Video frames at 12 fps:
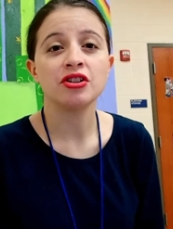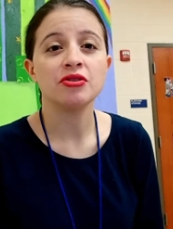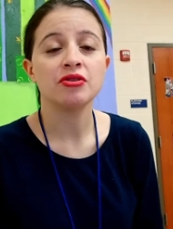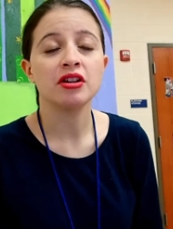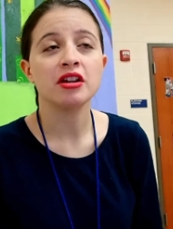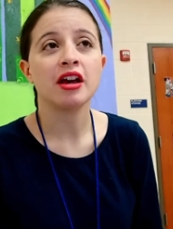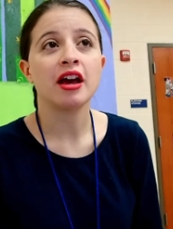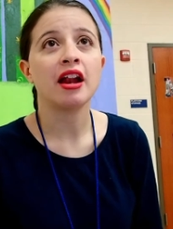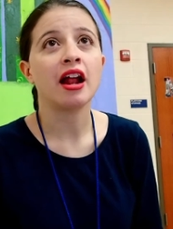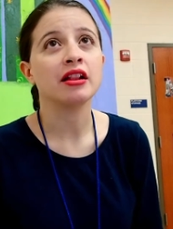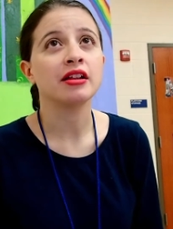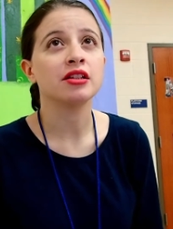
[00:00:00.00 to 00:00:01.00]
you can get,
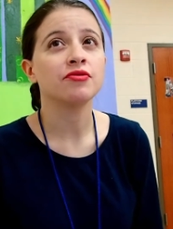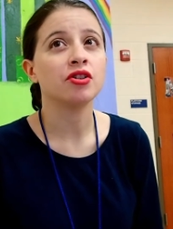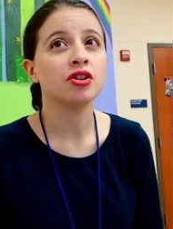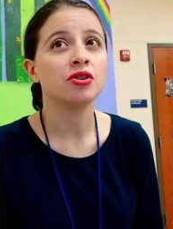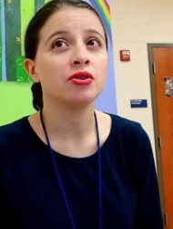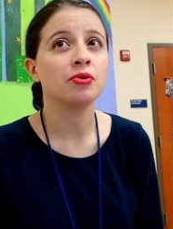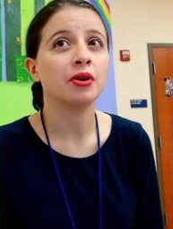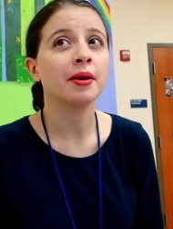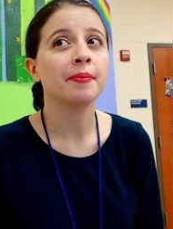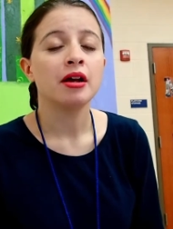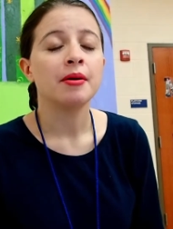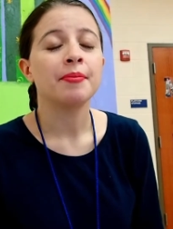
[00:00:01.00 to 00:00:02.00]
at least for New
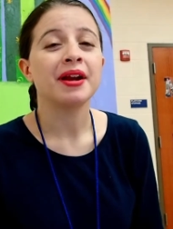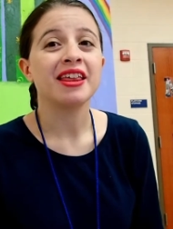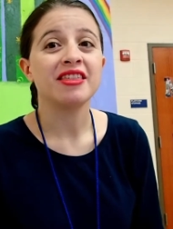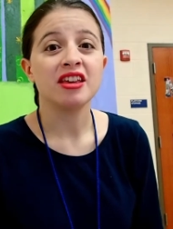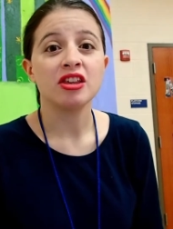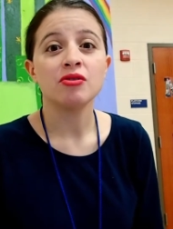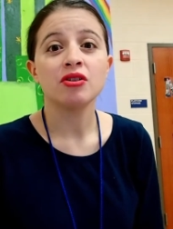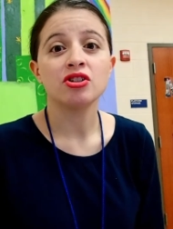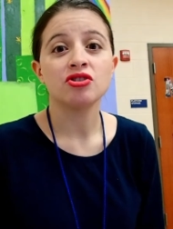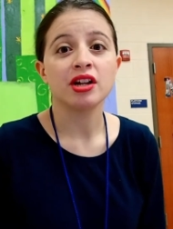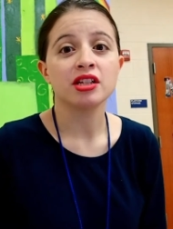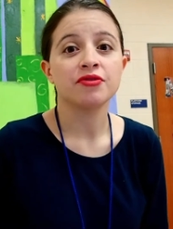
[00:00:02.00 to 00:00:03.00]
York, but I think you could
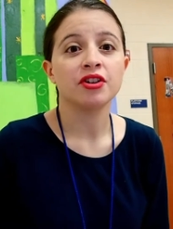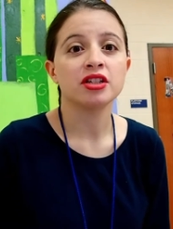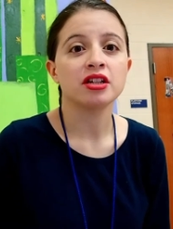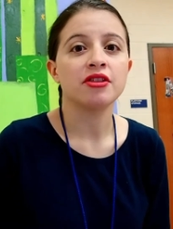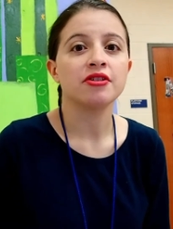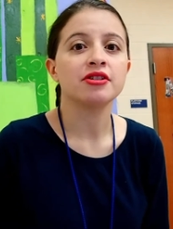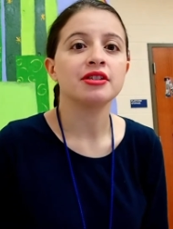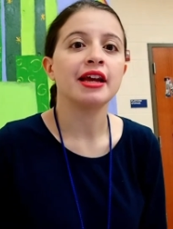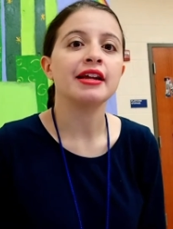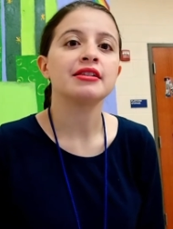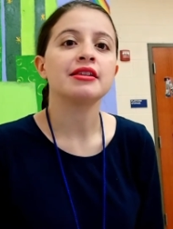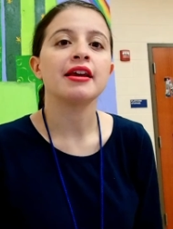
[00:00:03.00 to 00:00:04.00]
transfer it to other
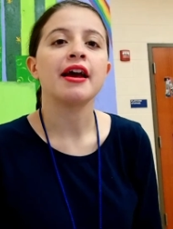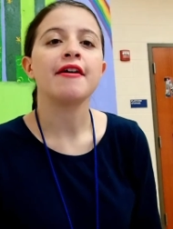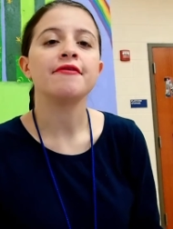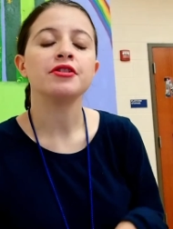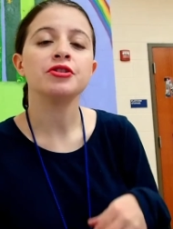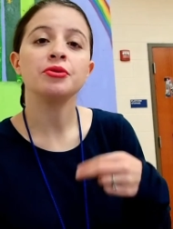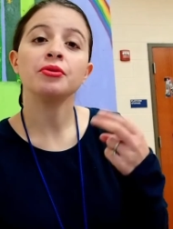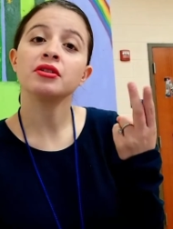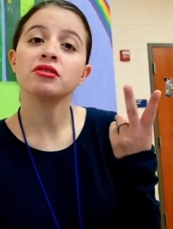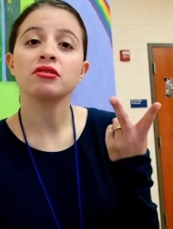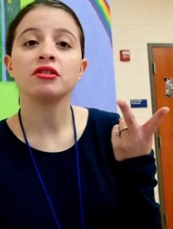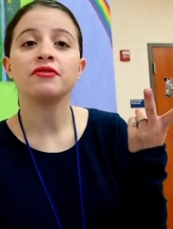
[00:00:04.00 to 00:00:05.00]
states. They have a dual
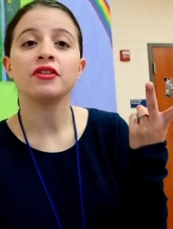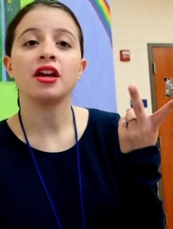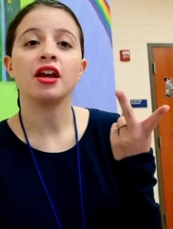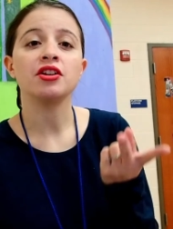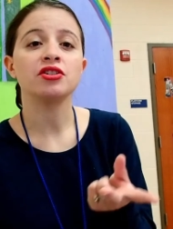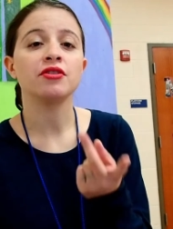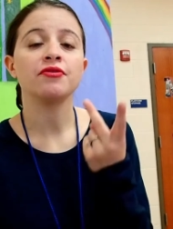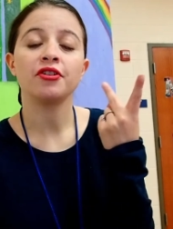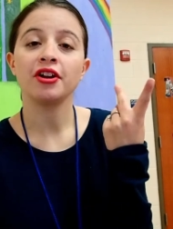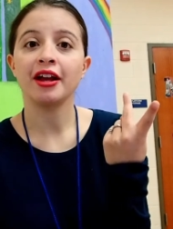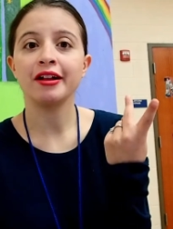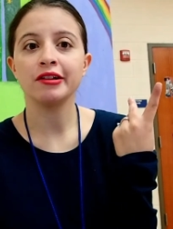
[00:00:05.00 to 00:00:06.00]
certification
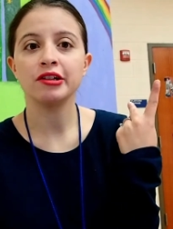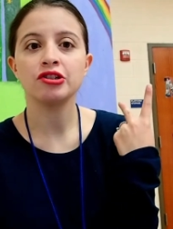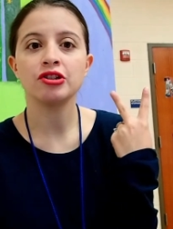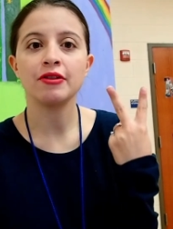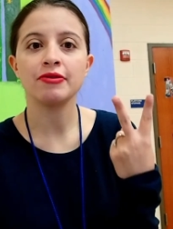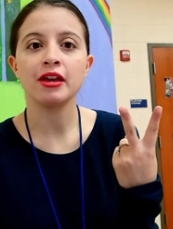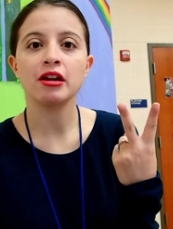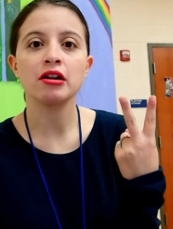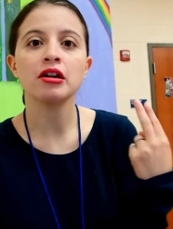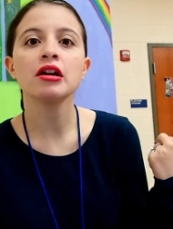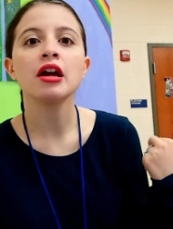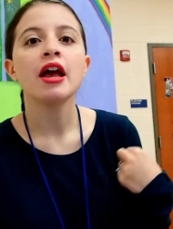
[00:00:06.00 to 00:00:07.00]
for English and
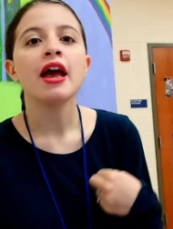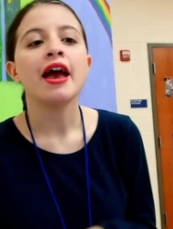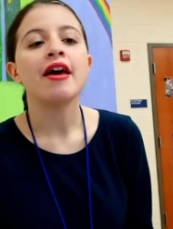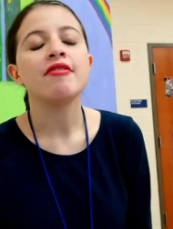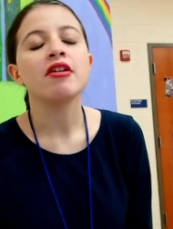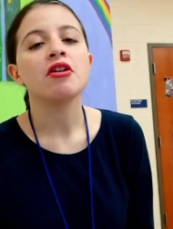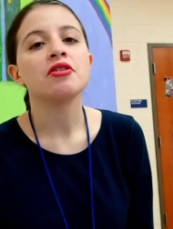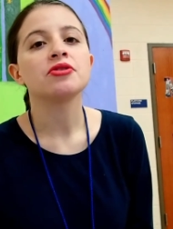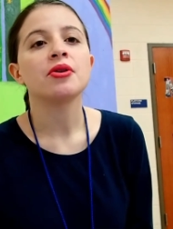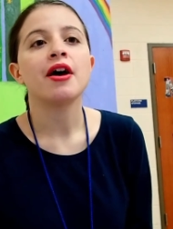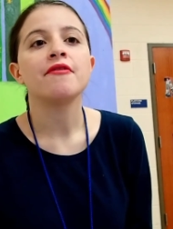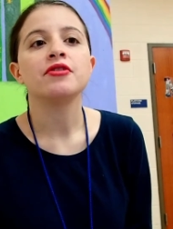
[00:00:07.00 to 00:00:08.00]
theater, and they
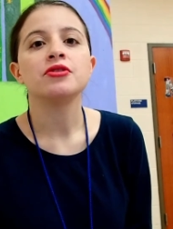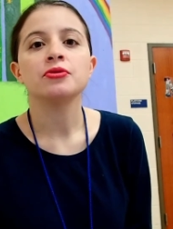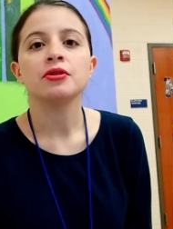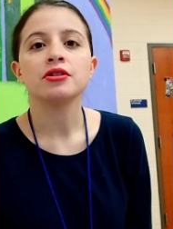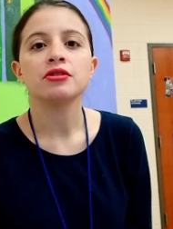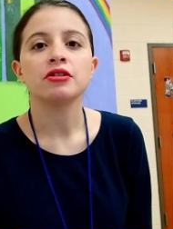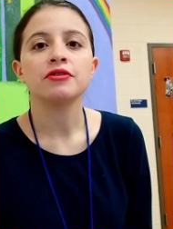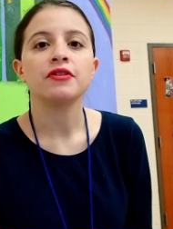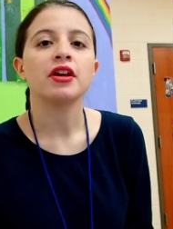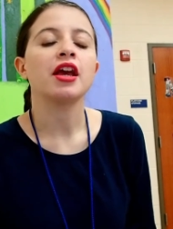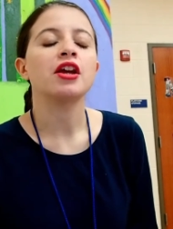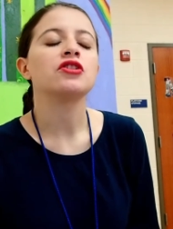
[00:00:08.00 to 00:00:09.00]
also have a dual
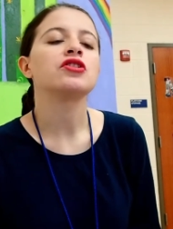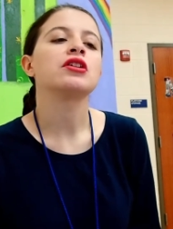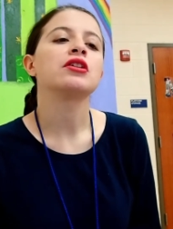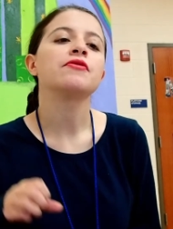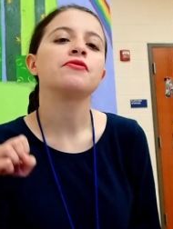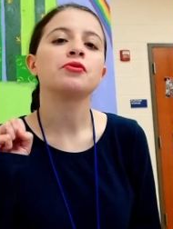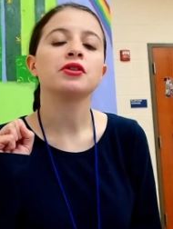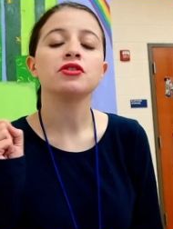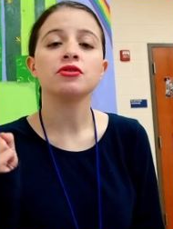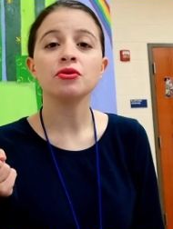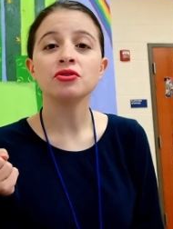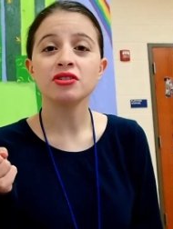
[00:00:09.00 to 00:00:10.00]
certification for
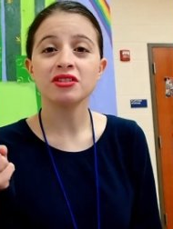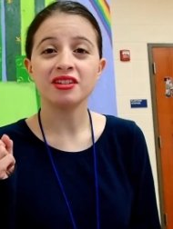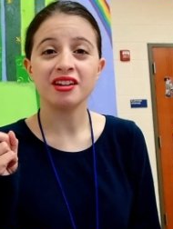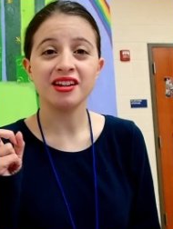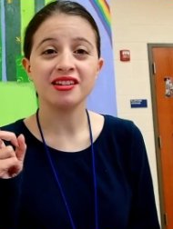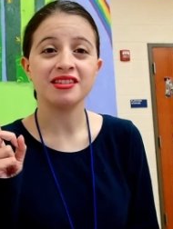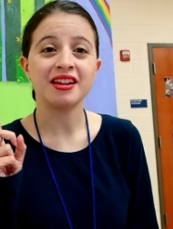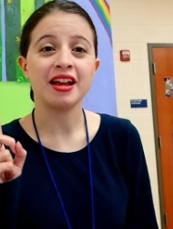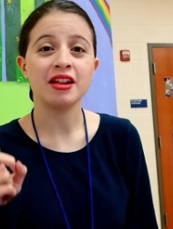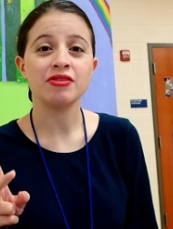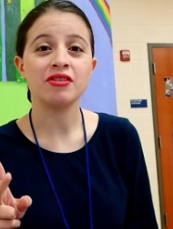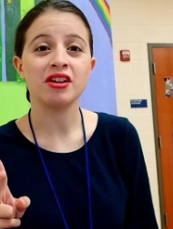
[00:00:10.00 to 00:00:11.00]
social studies
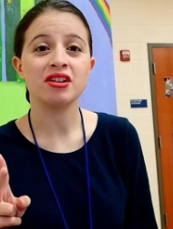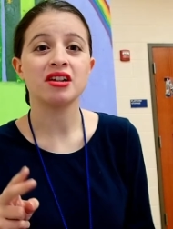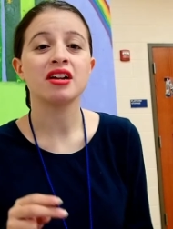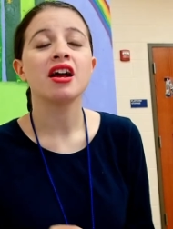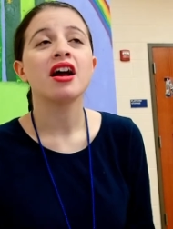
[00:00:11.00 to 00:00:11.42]
and theater.